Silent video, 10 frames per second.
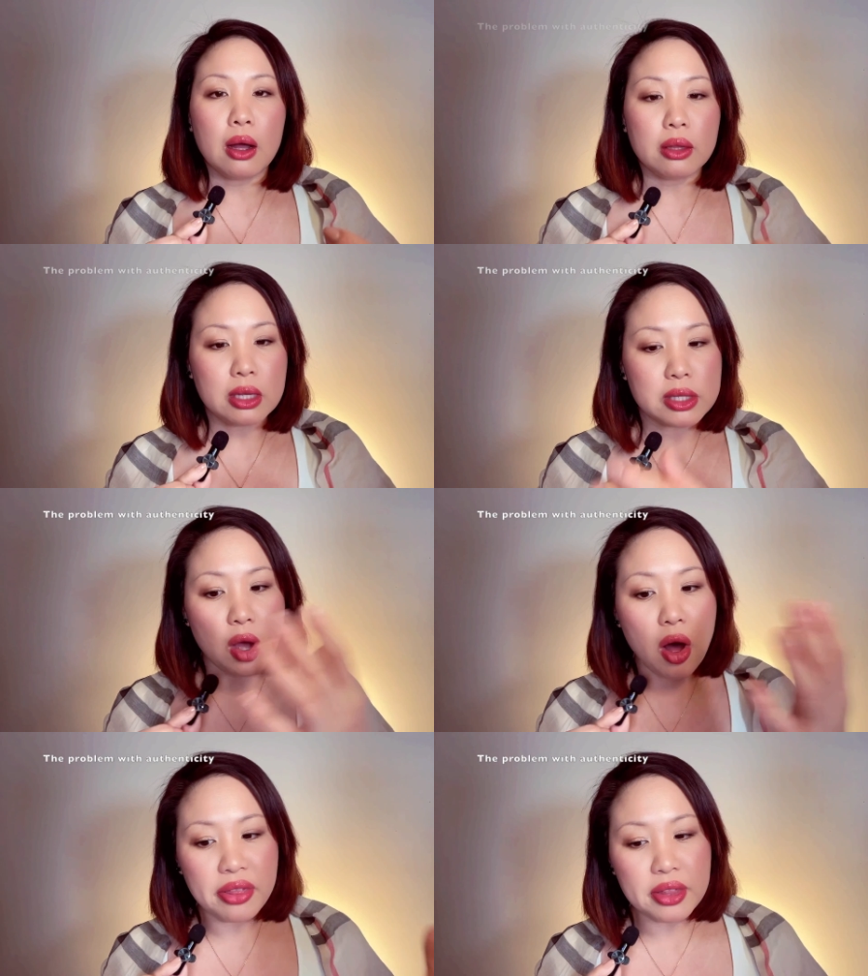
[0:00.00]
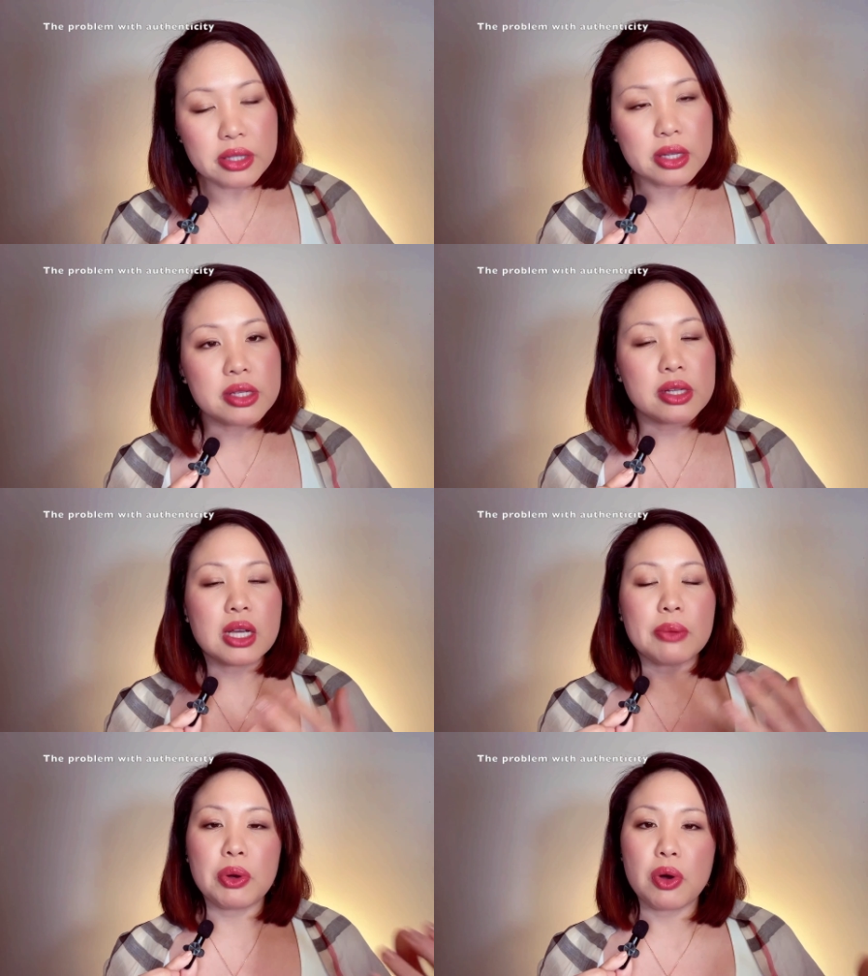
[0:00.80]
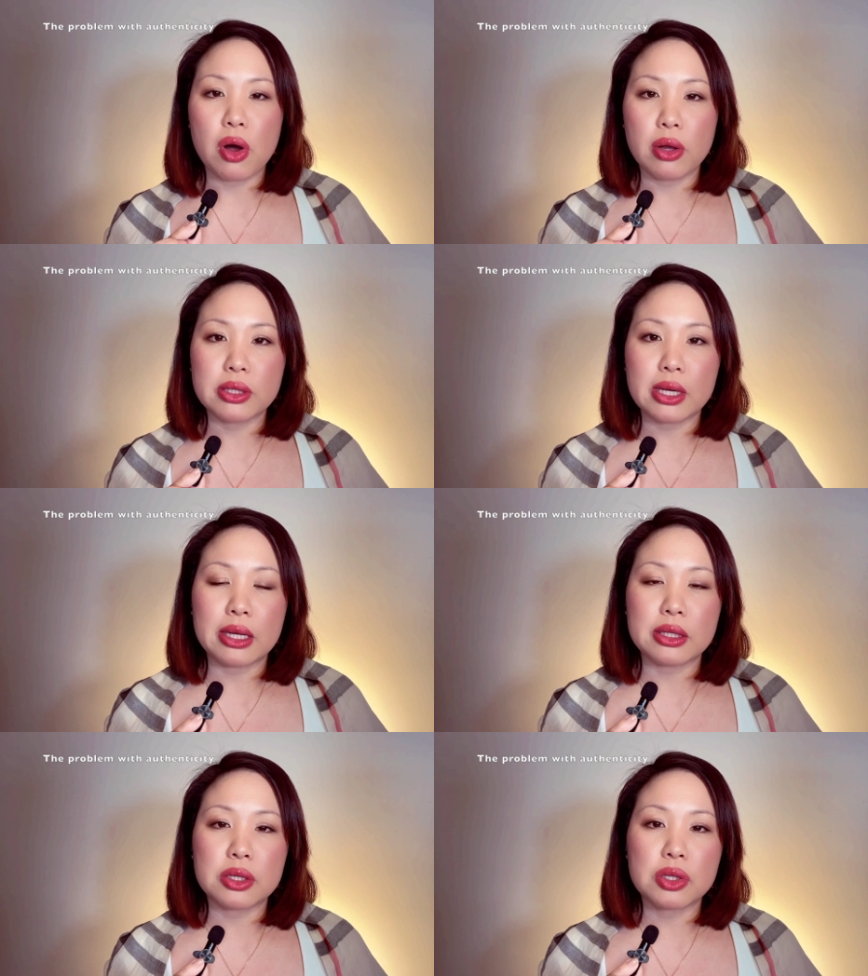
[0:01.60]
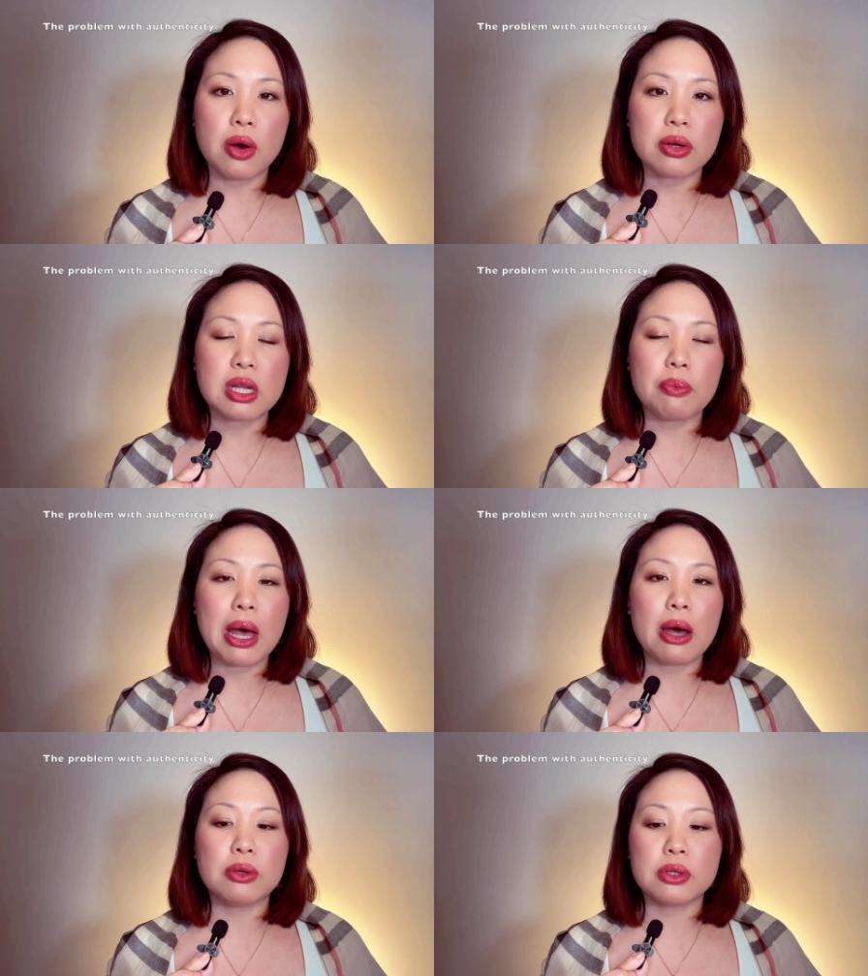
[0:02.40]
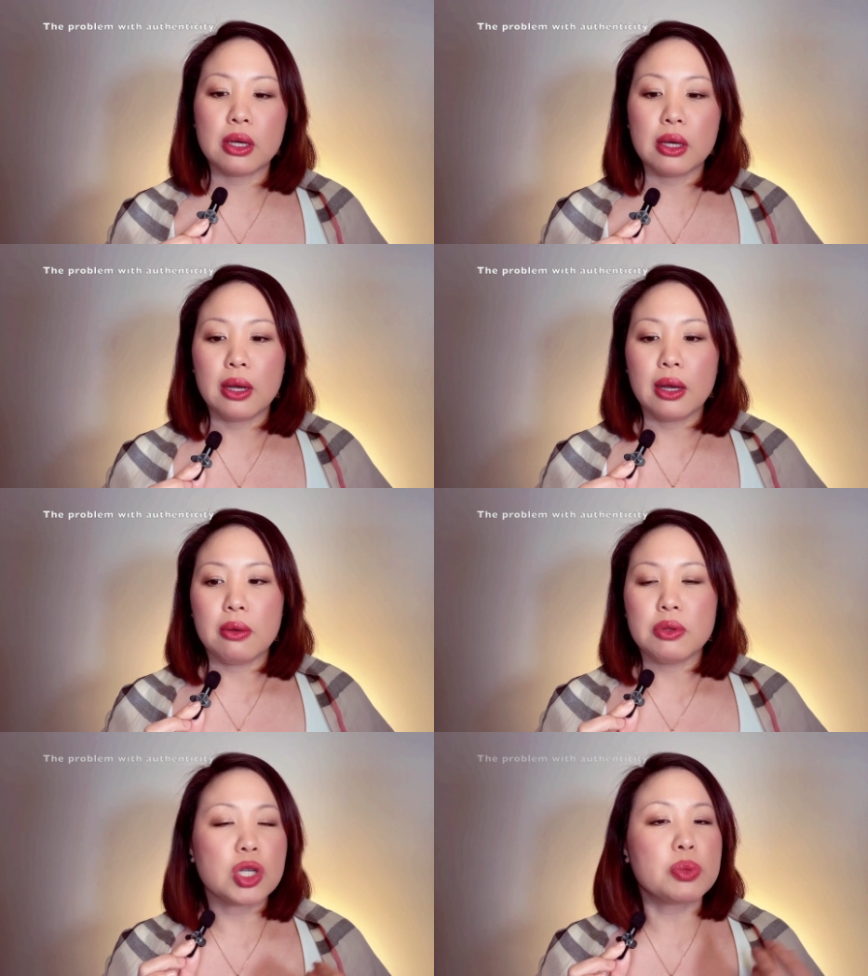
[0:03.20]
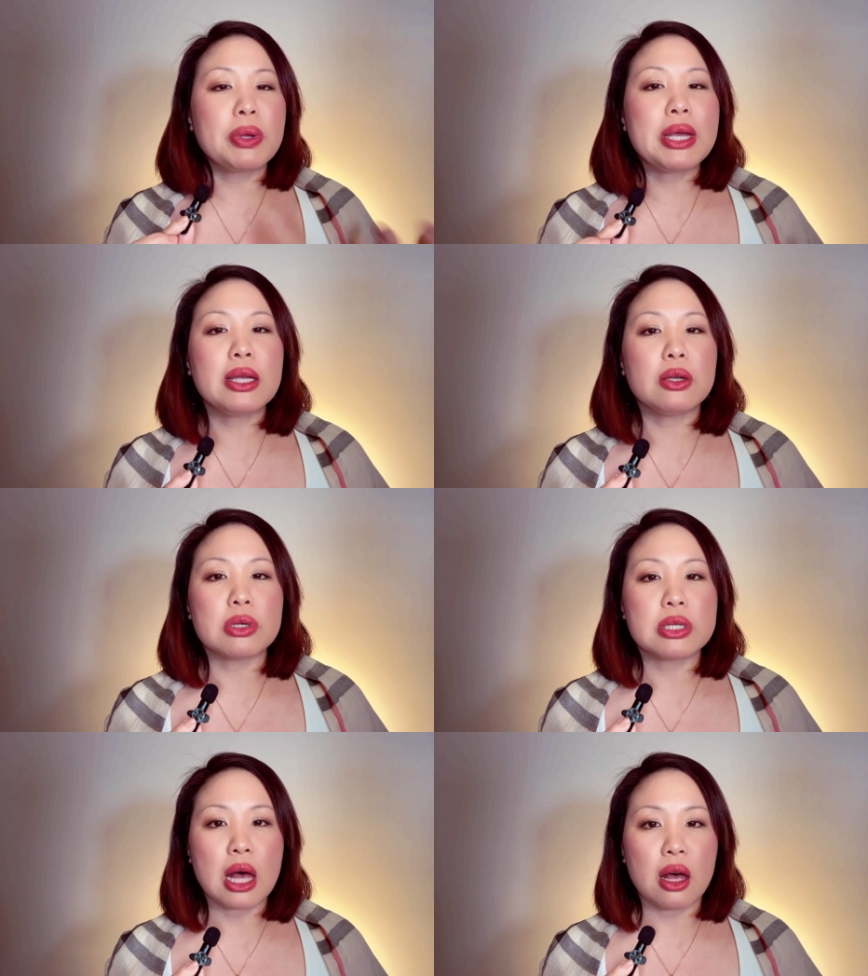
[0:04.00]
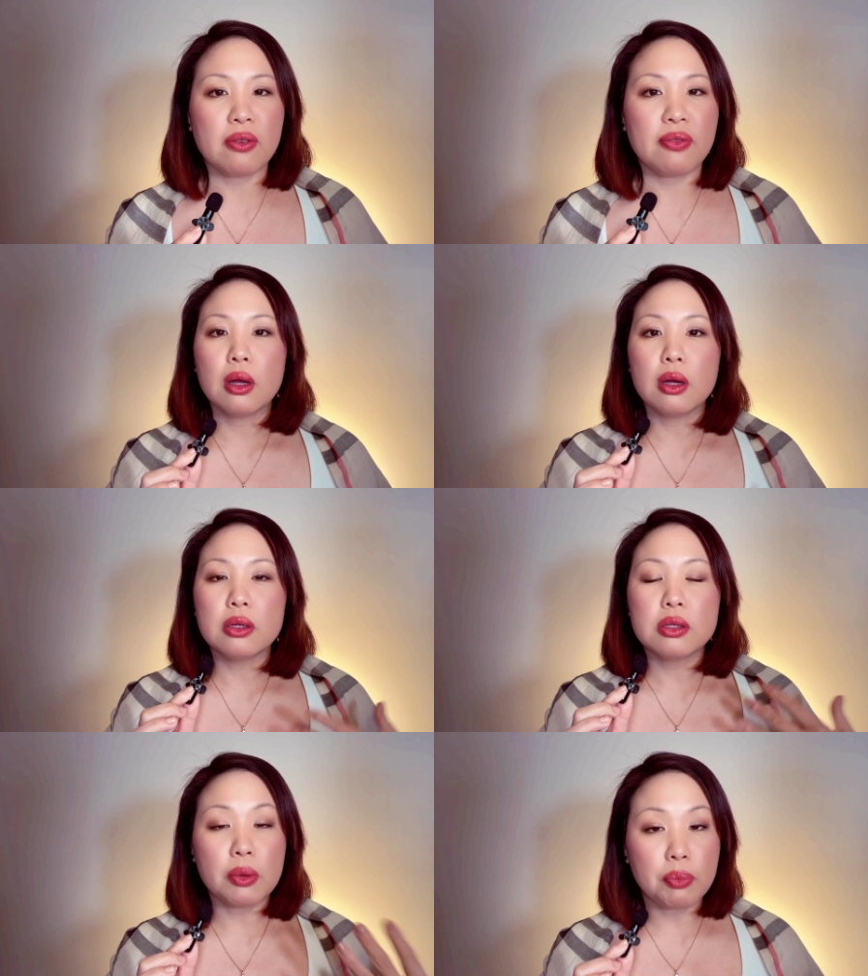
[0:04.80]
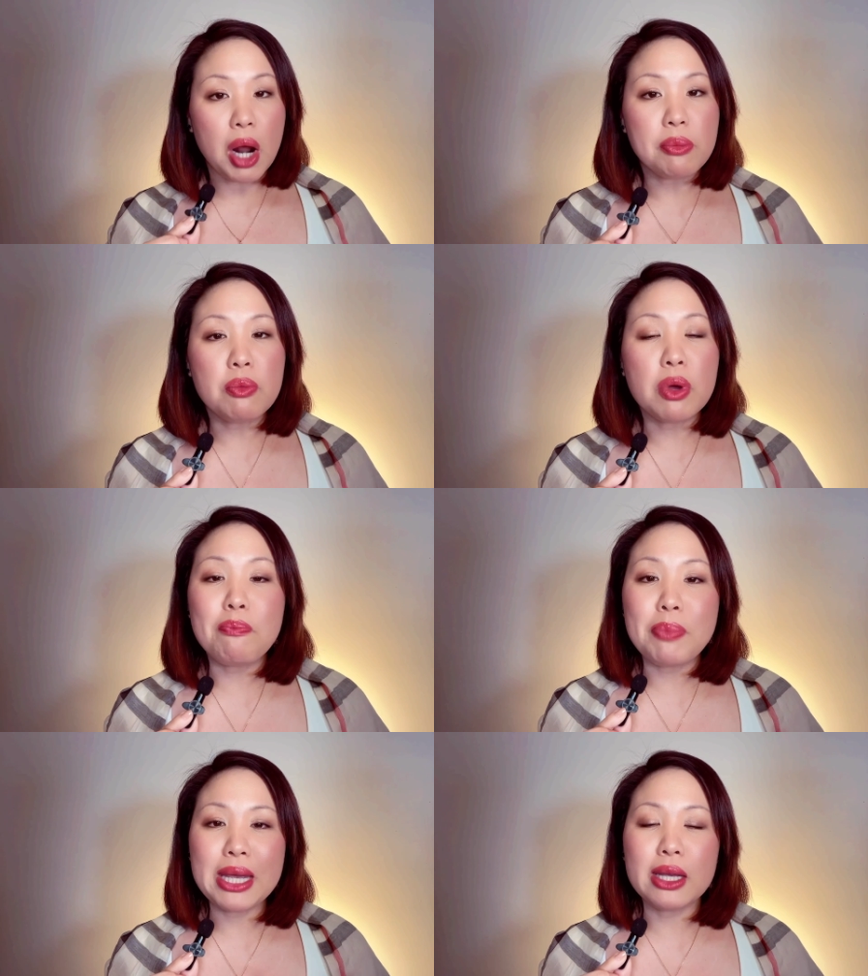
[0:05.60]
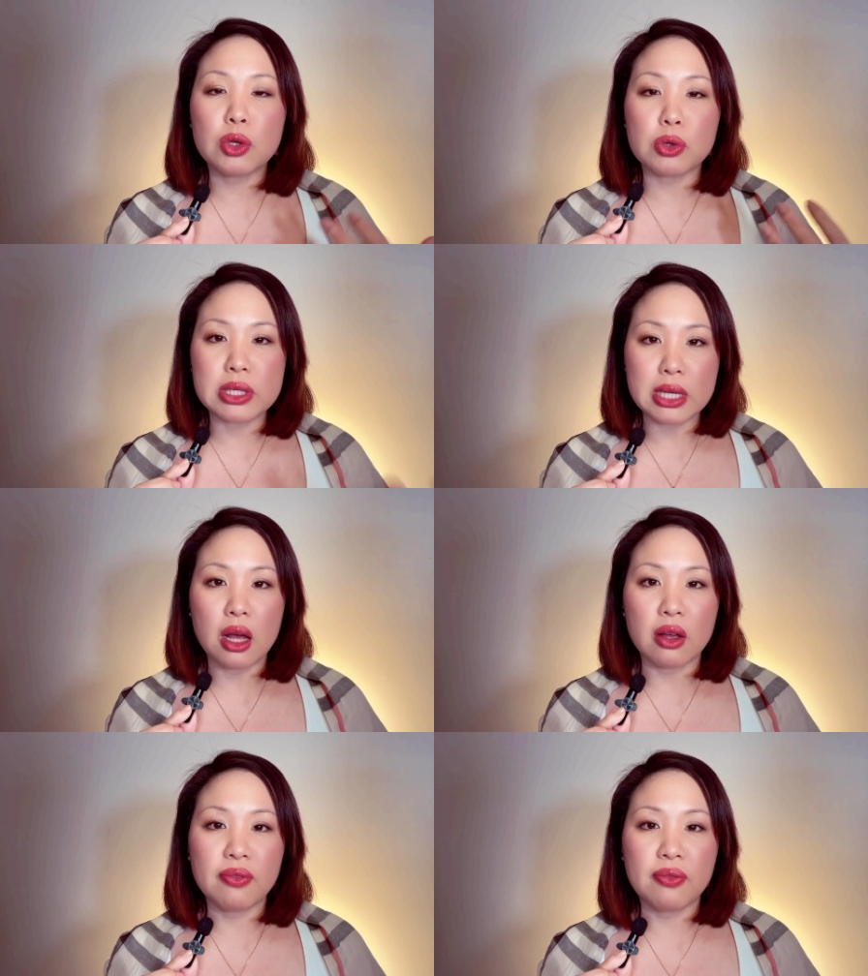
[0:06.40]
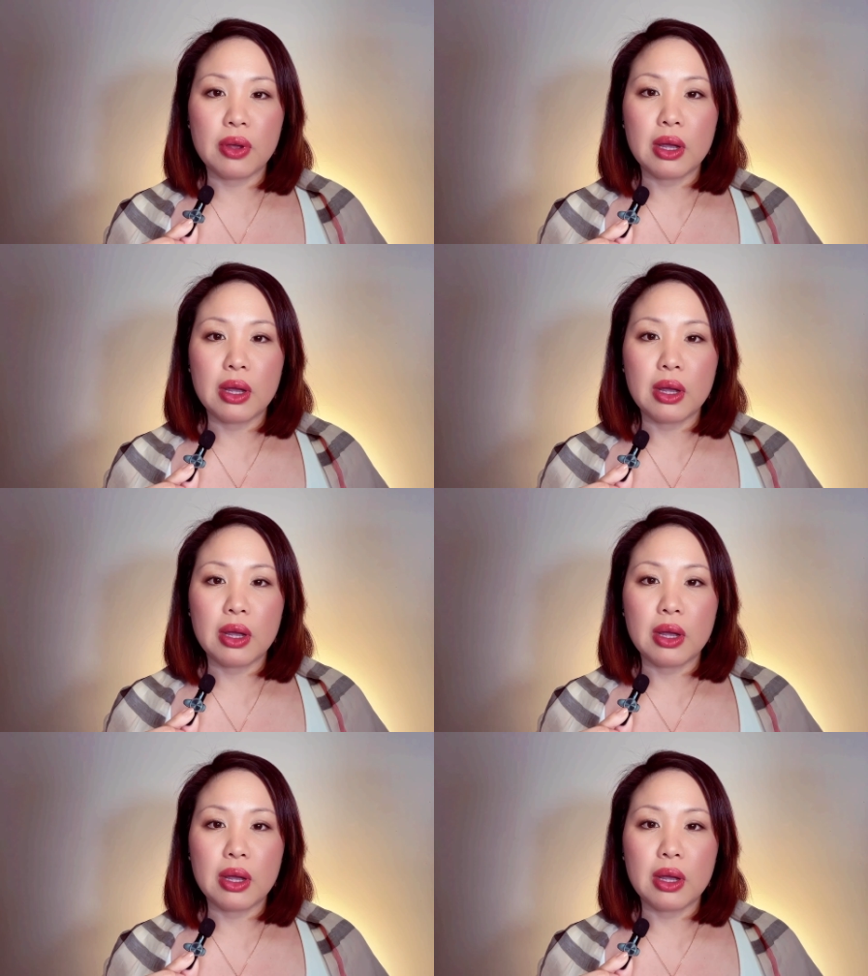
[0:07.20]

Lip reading: This authenticity type of content talks about just being yourself. The problem with being yourself